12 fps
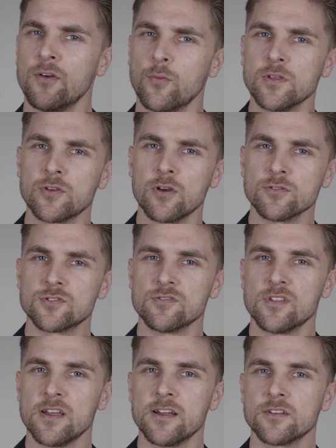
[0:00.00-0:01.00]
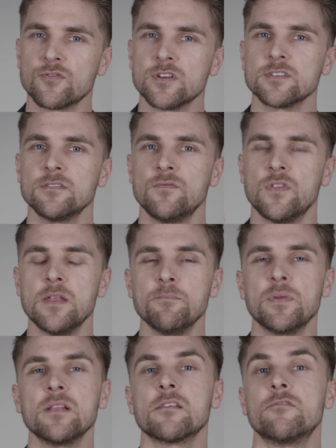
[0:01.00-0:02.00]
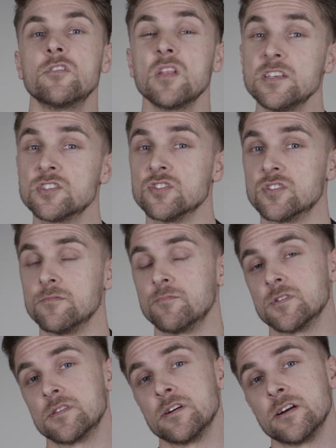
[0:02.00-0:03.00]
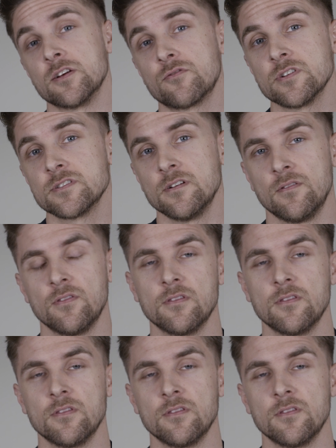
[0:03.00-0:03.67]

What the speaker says: When you go to the hairdresser, then build a relationship with the hairdresser.